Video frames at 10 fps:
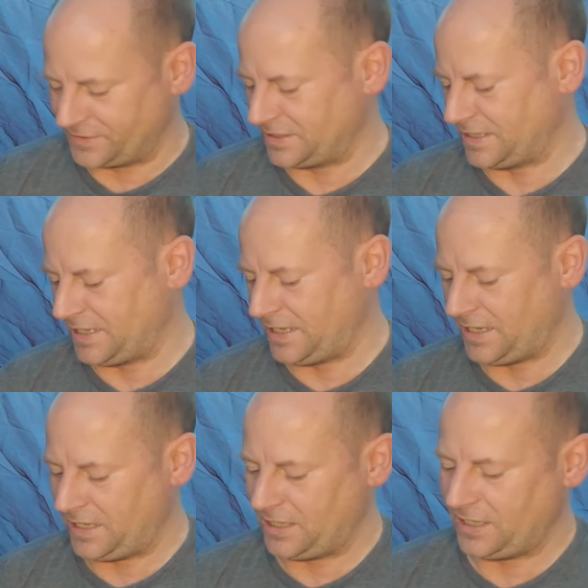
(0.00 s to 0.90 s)

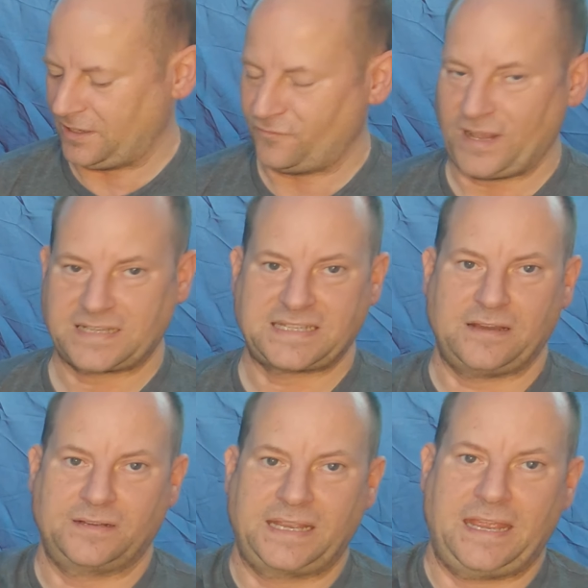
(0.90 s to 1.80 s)
the
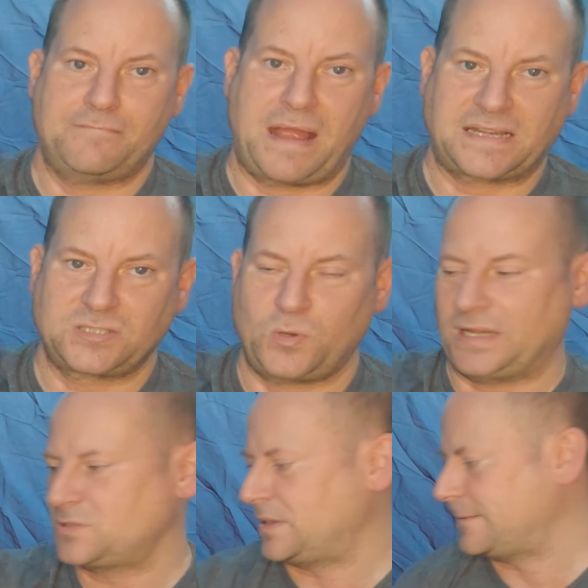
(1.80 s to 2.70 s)
Flextail Gear Max
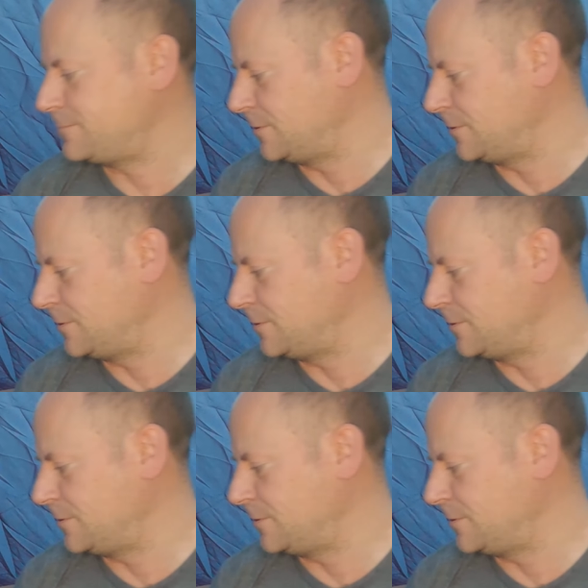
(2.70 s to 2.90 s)
2020